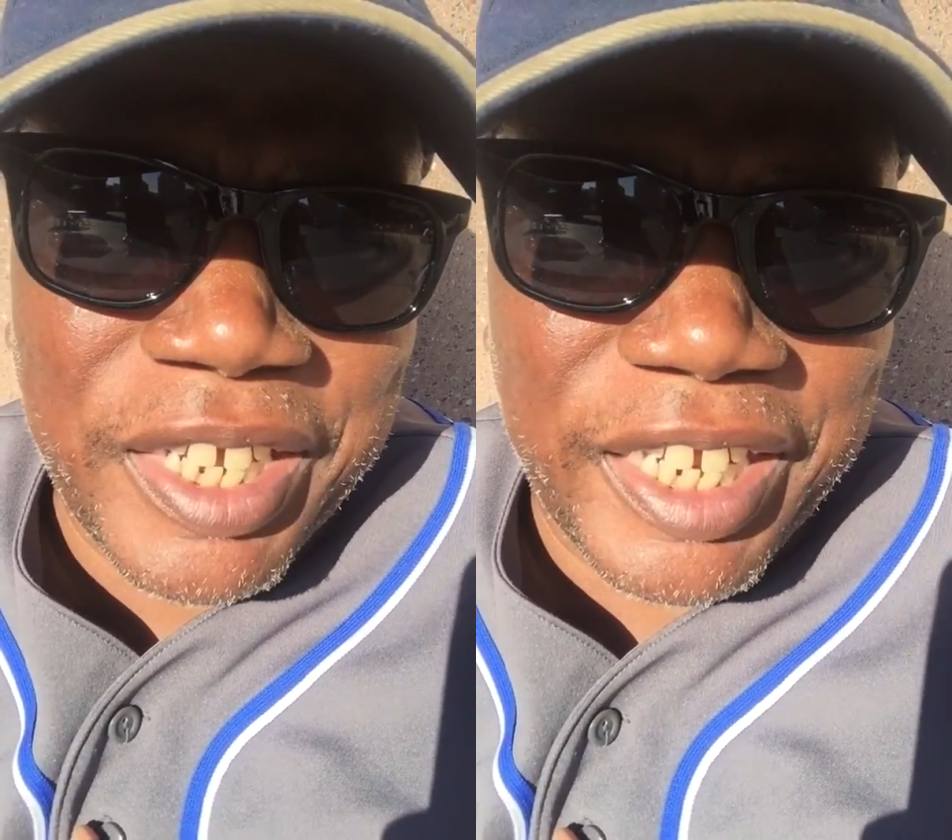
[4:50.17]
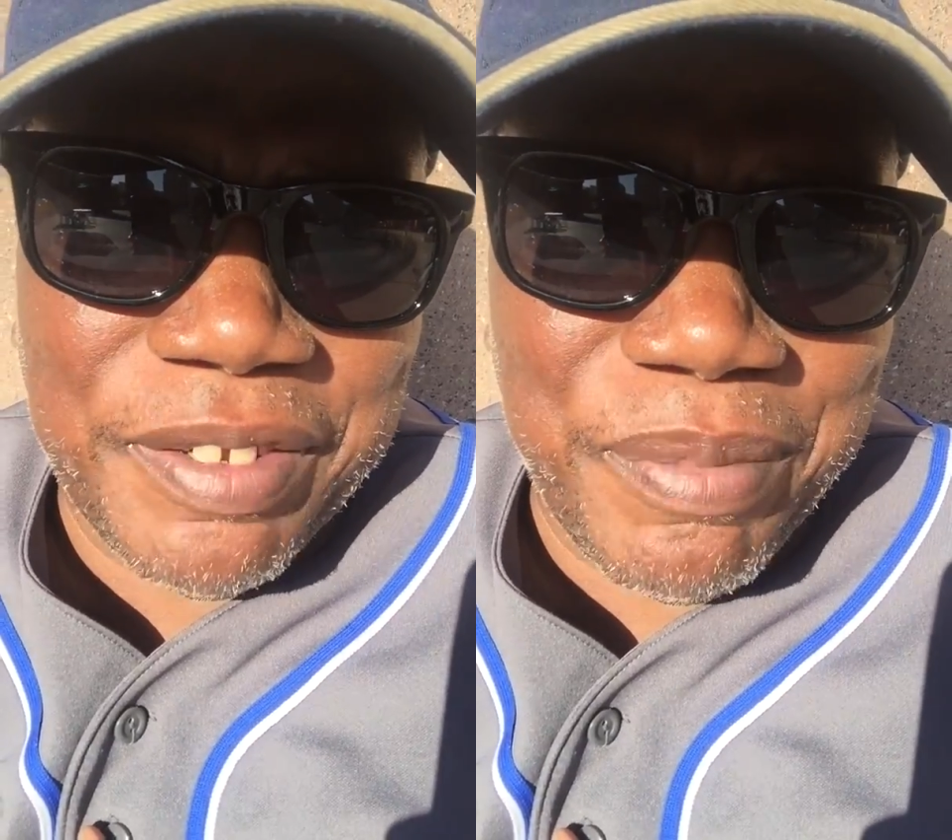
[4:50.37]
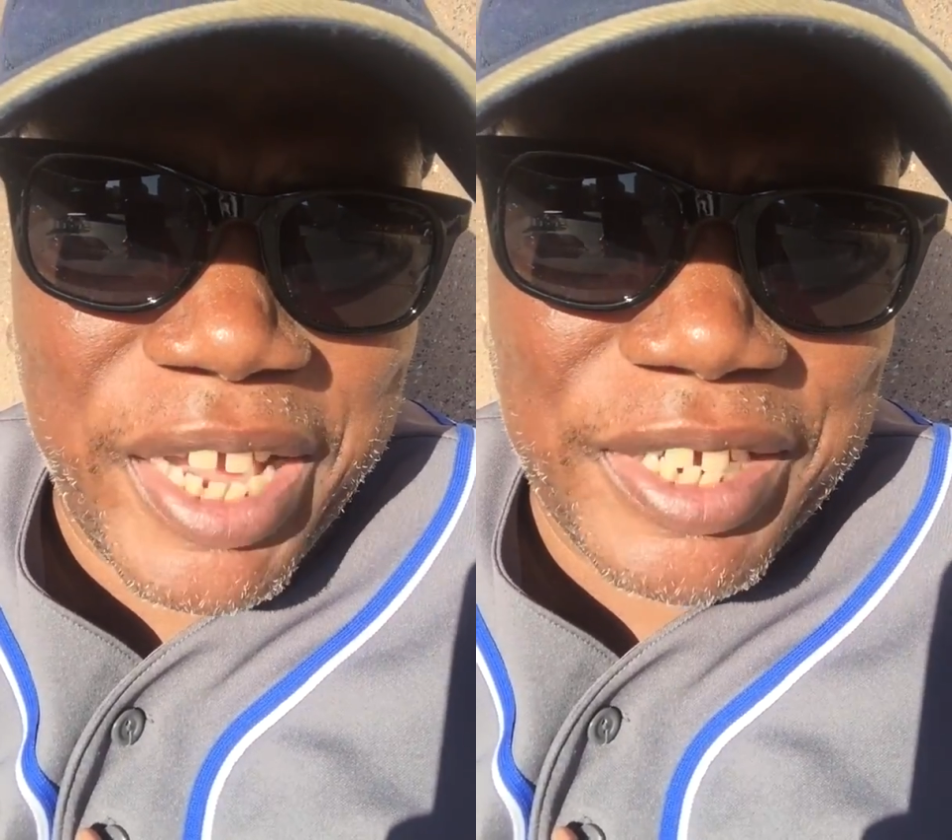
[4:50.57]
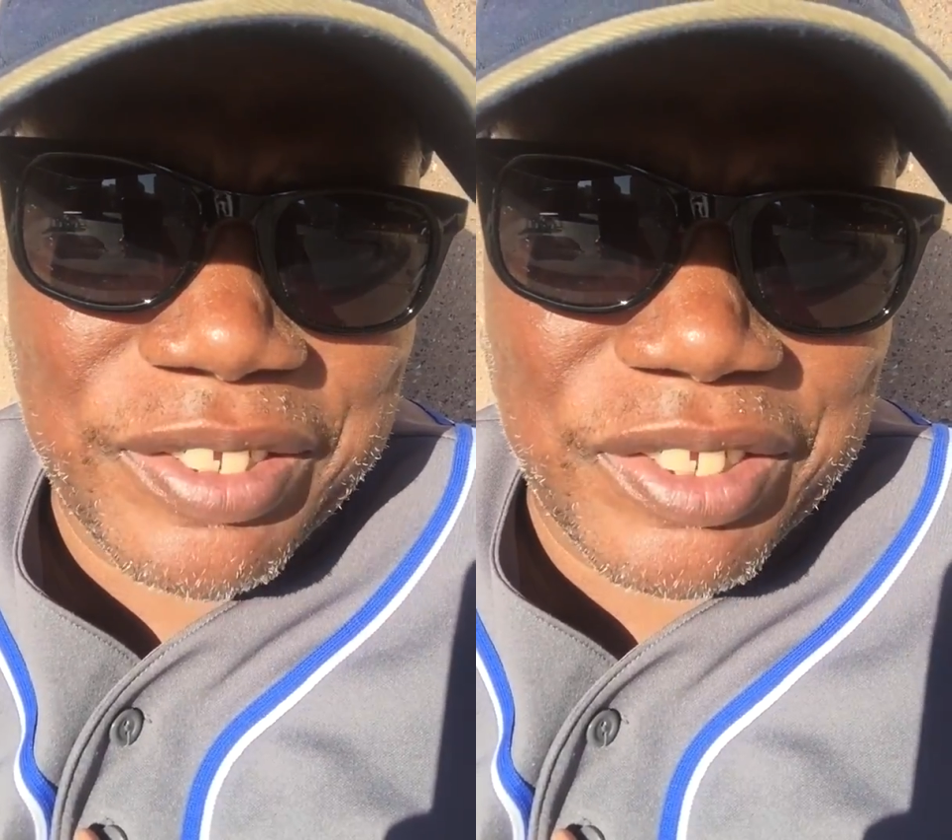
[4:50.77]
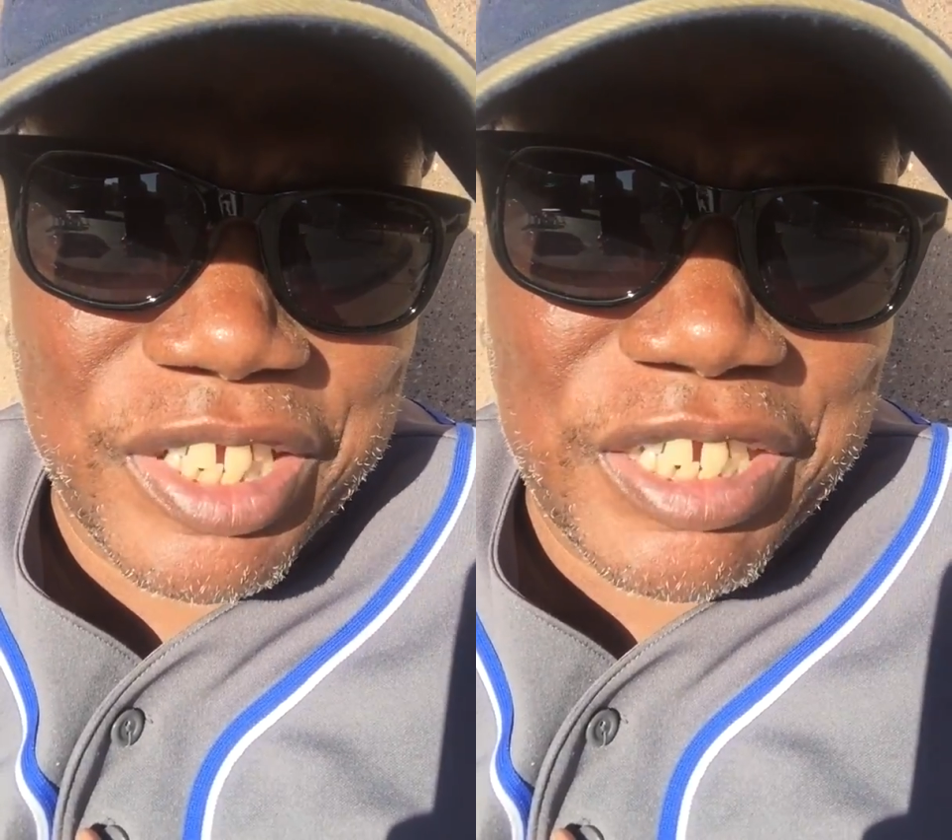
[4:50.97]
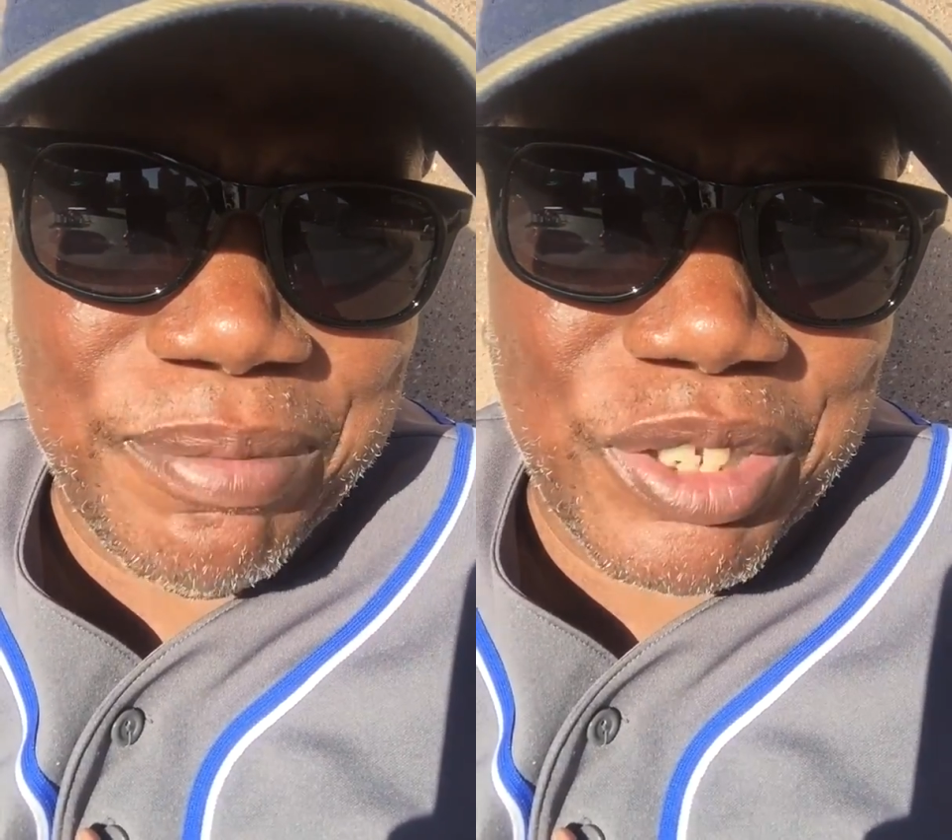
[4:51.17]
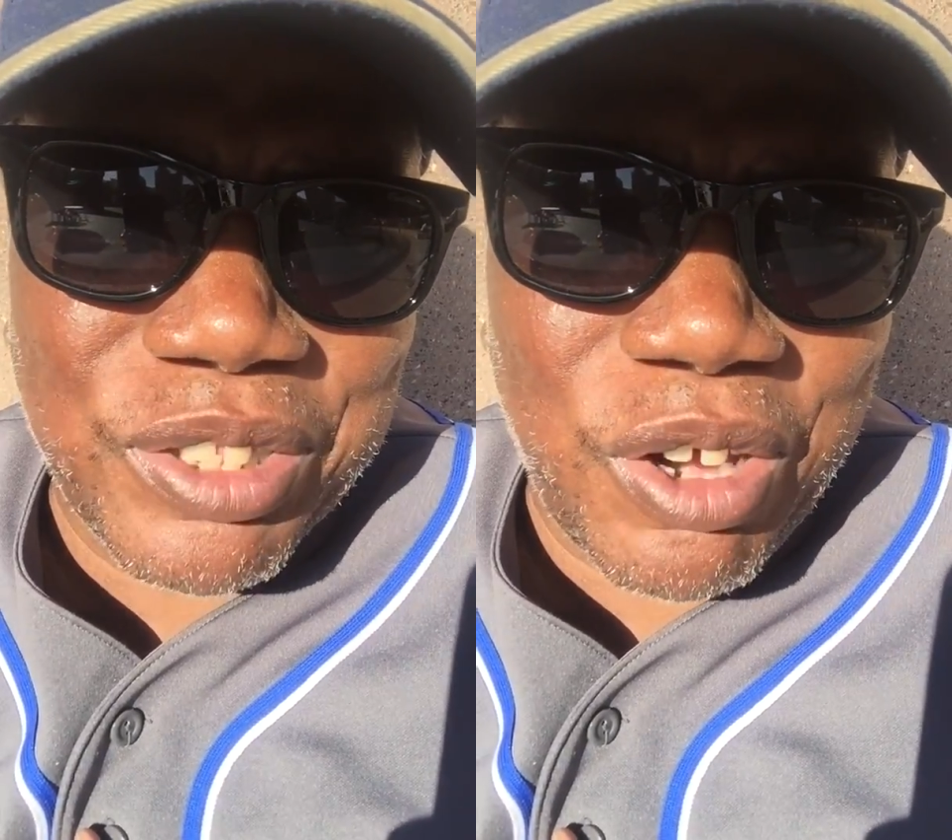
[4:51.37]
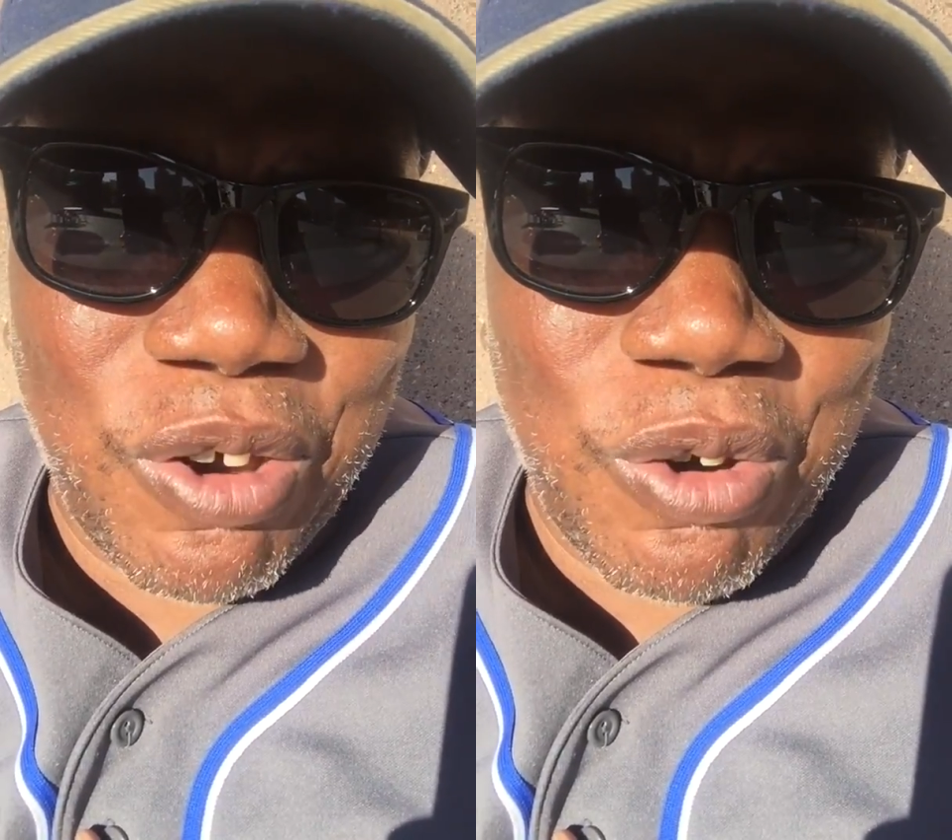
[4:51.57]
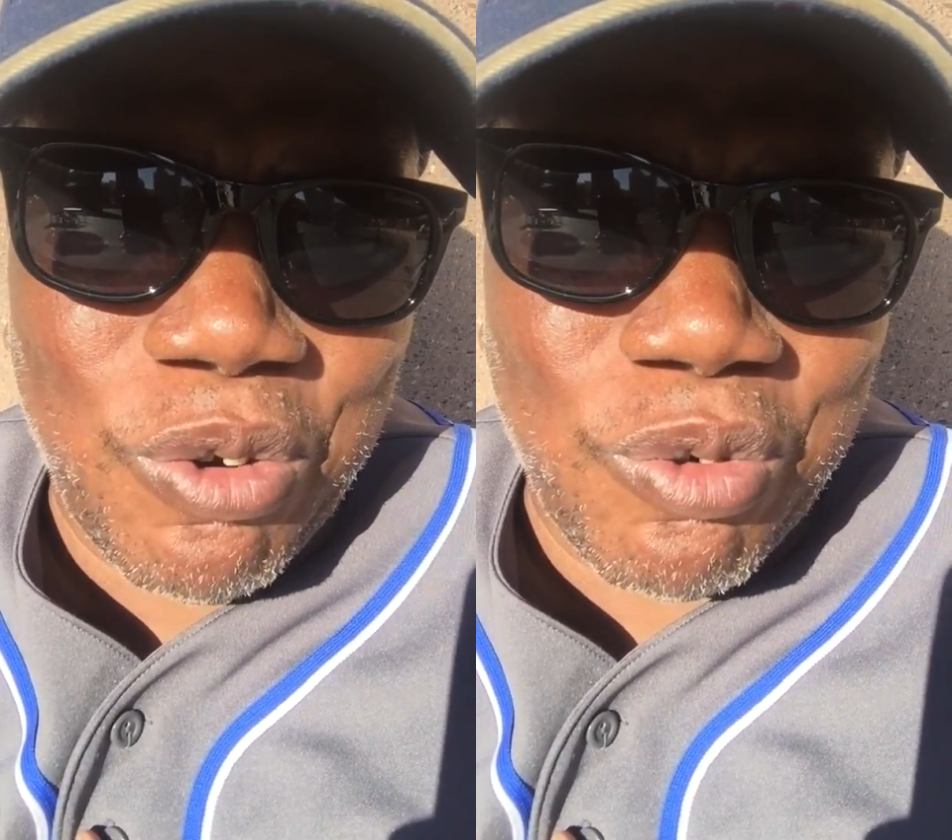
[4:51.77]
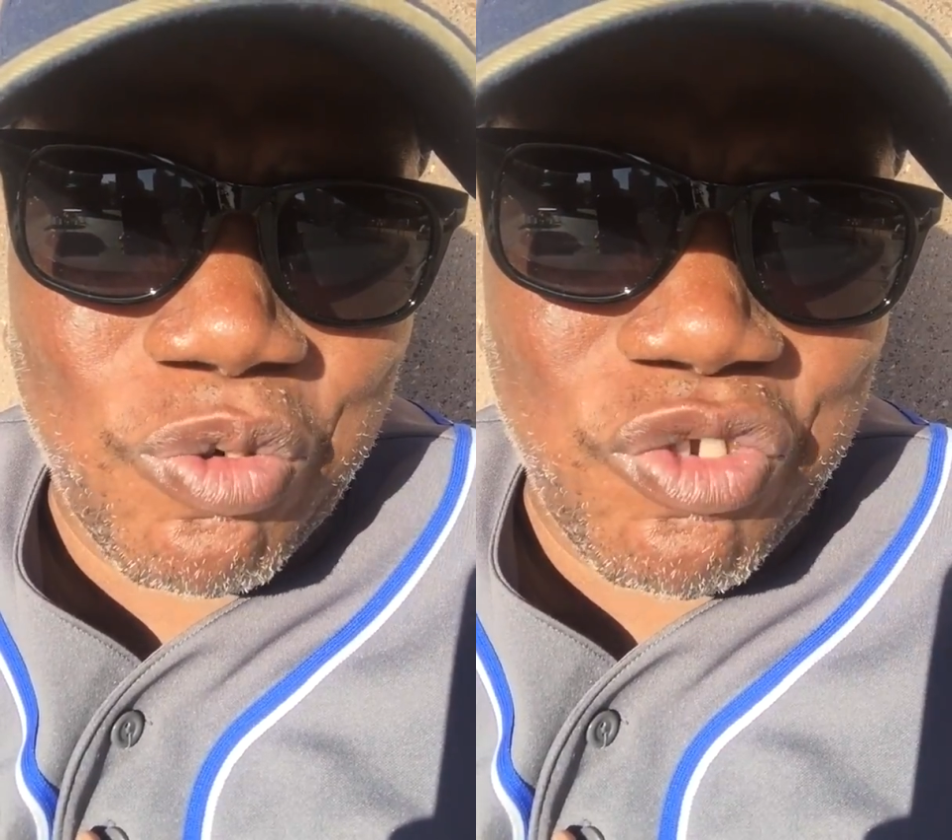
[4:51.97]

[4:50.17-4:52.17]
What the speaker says: and it made it seem as though